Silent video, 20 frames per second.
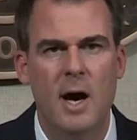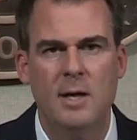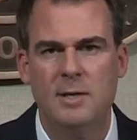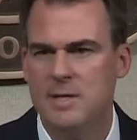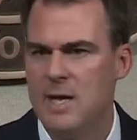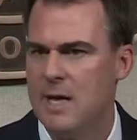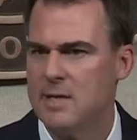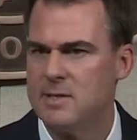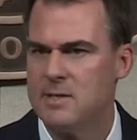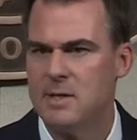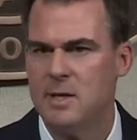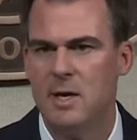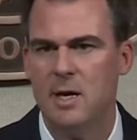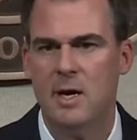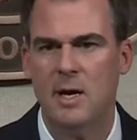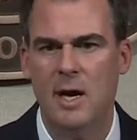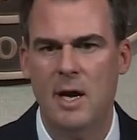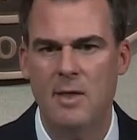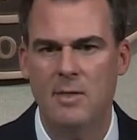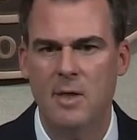
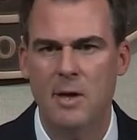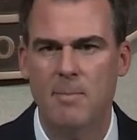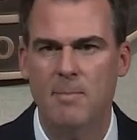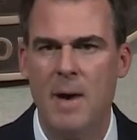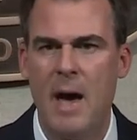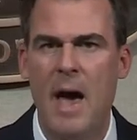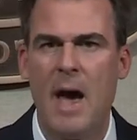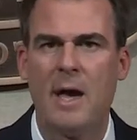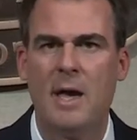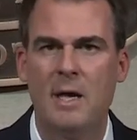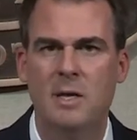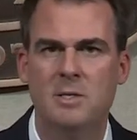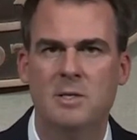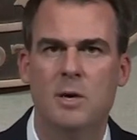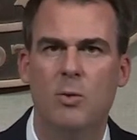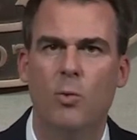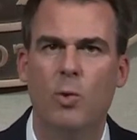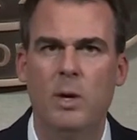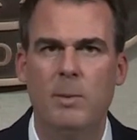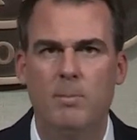Tesla and the package
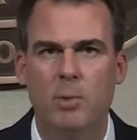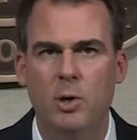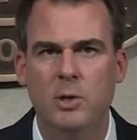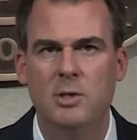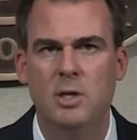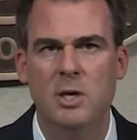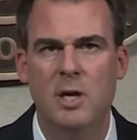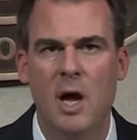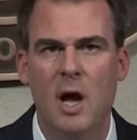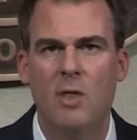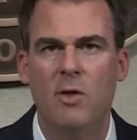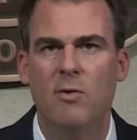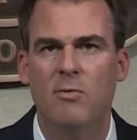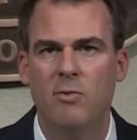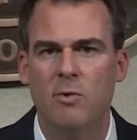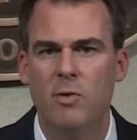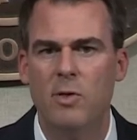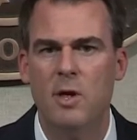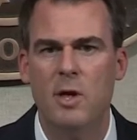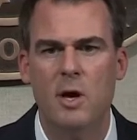that we put together
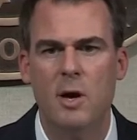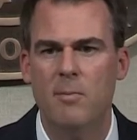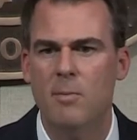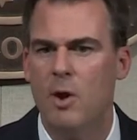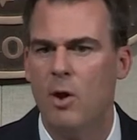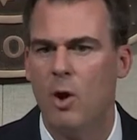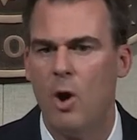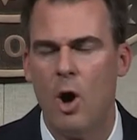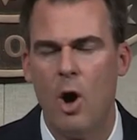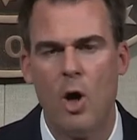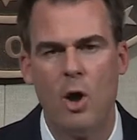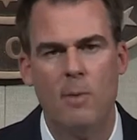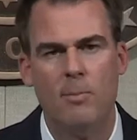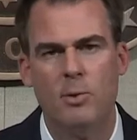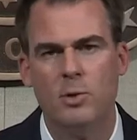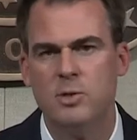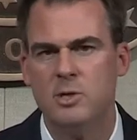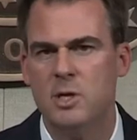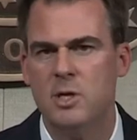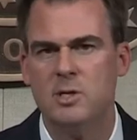for them, they're
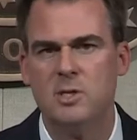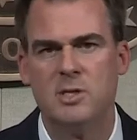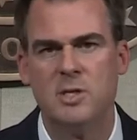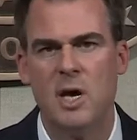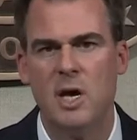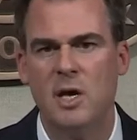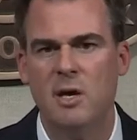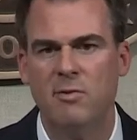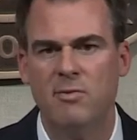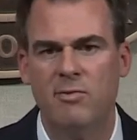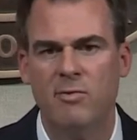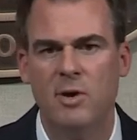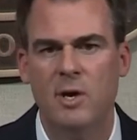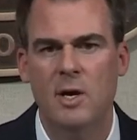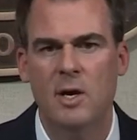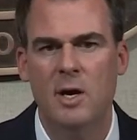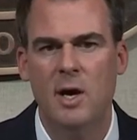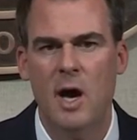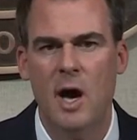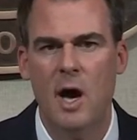100% safe.
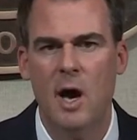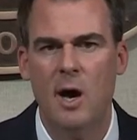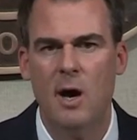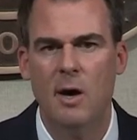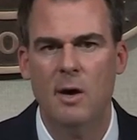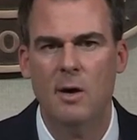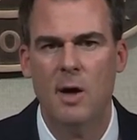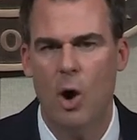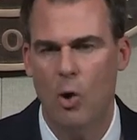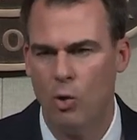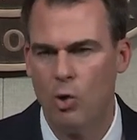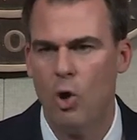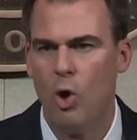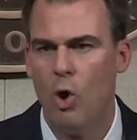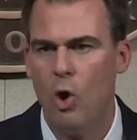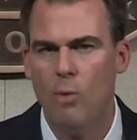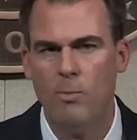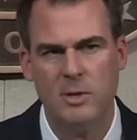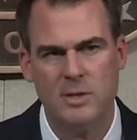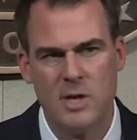
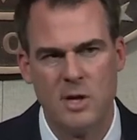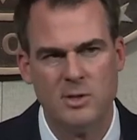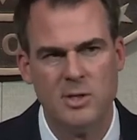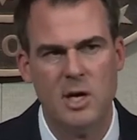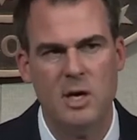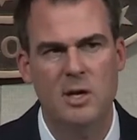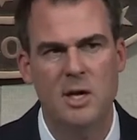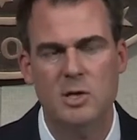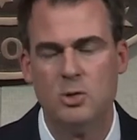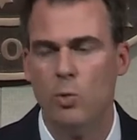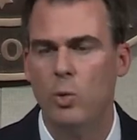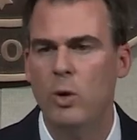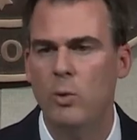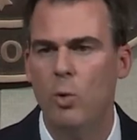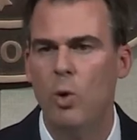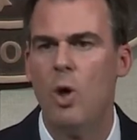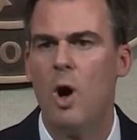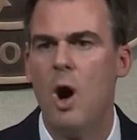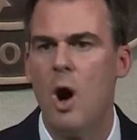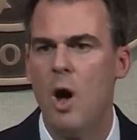Oklahomans, I'll tell you this, we
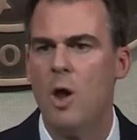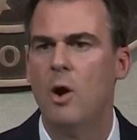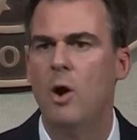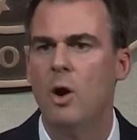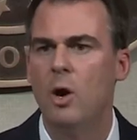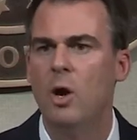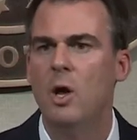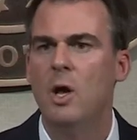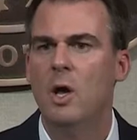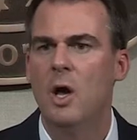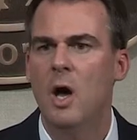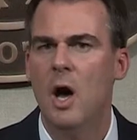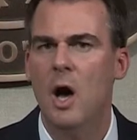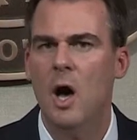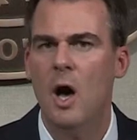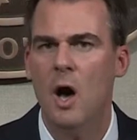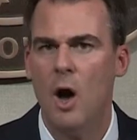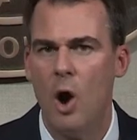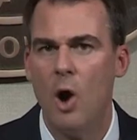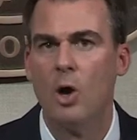will honor
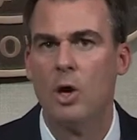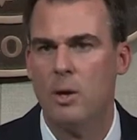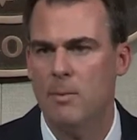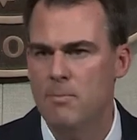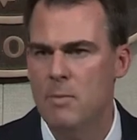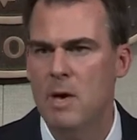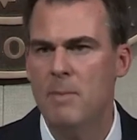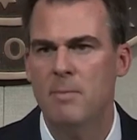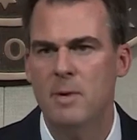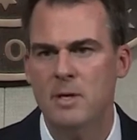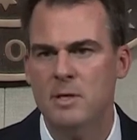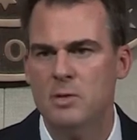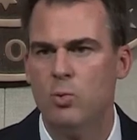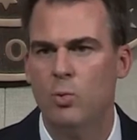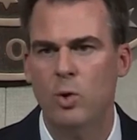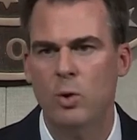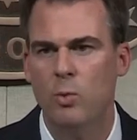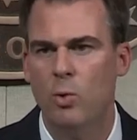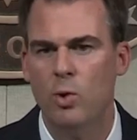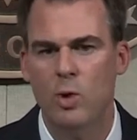our commitments.
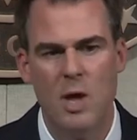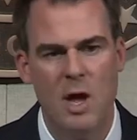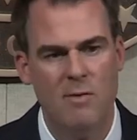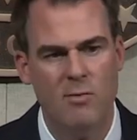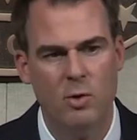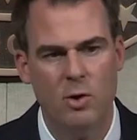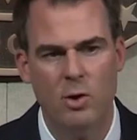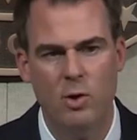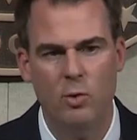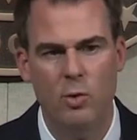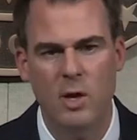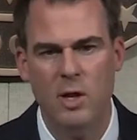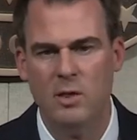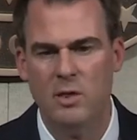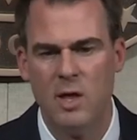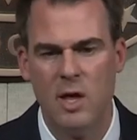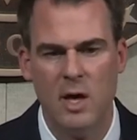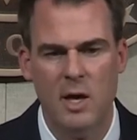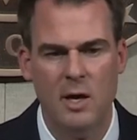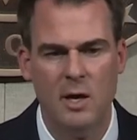We will never do
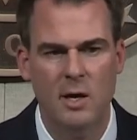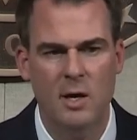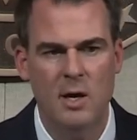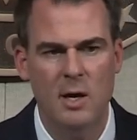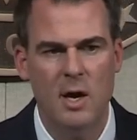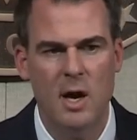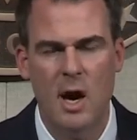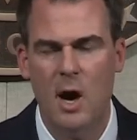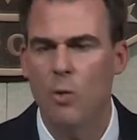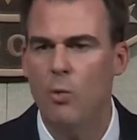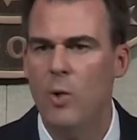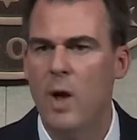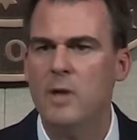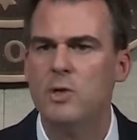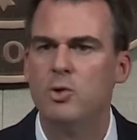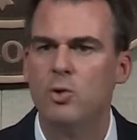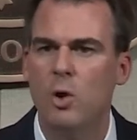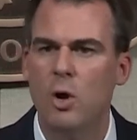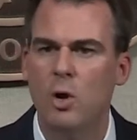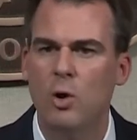anything
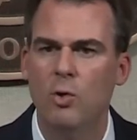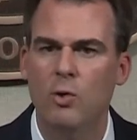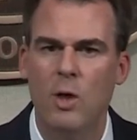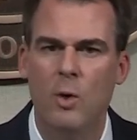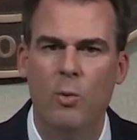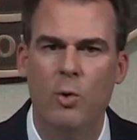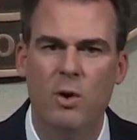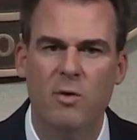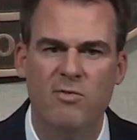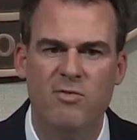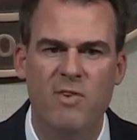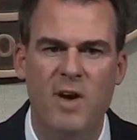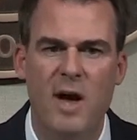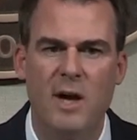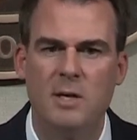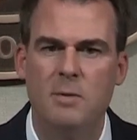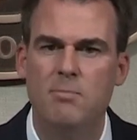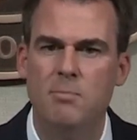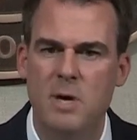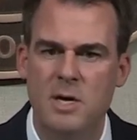retro that would
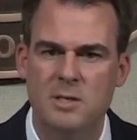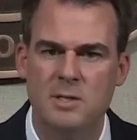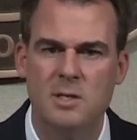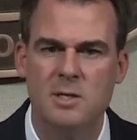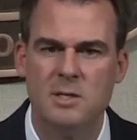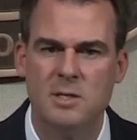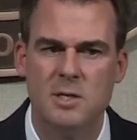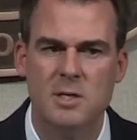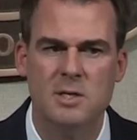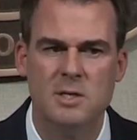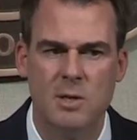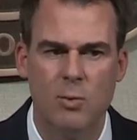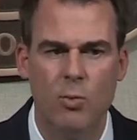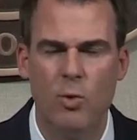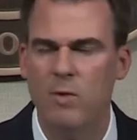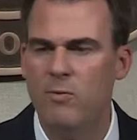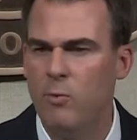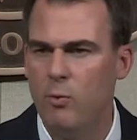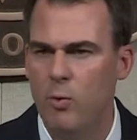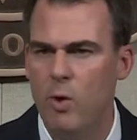affect businesses. And
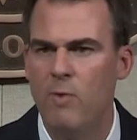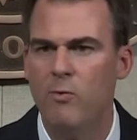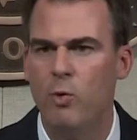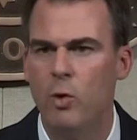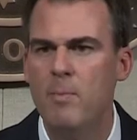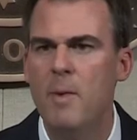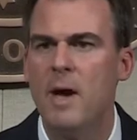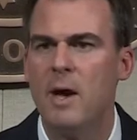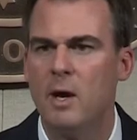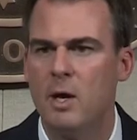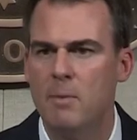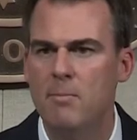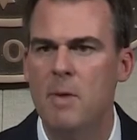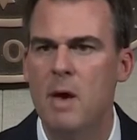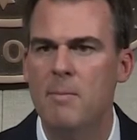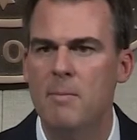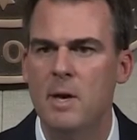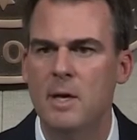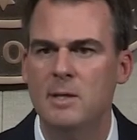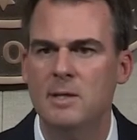if we make a
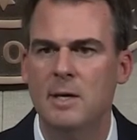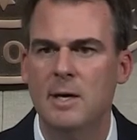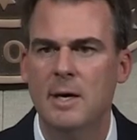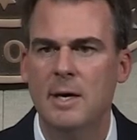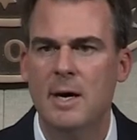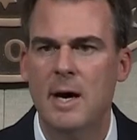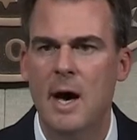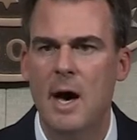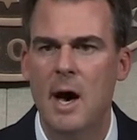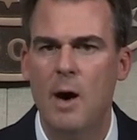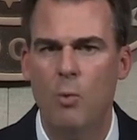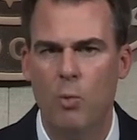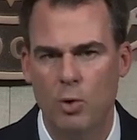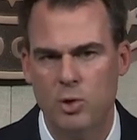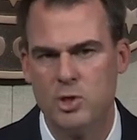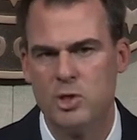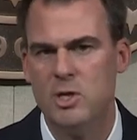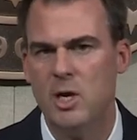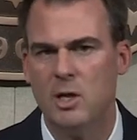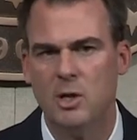commitment, we'll
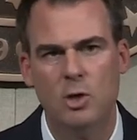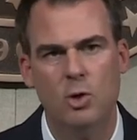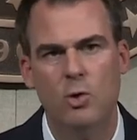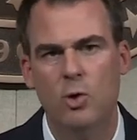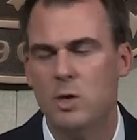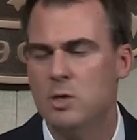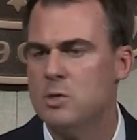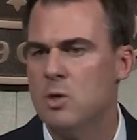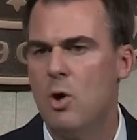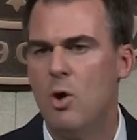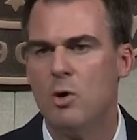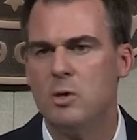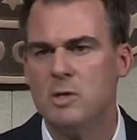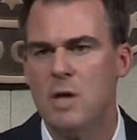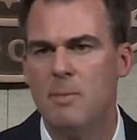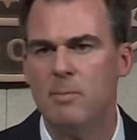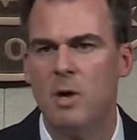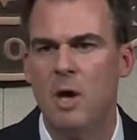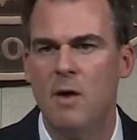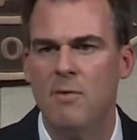stick to it as long as
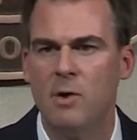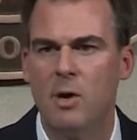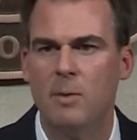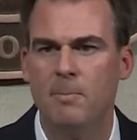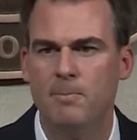I'm governor.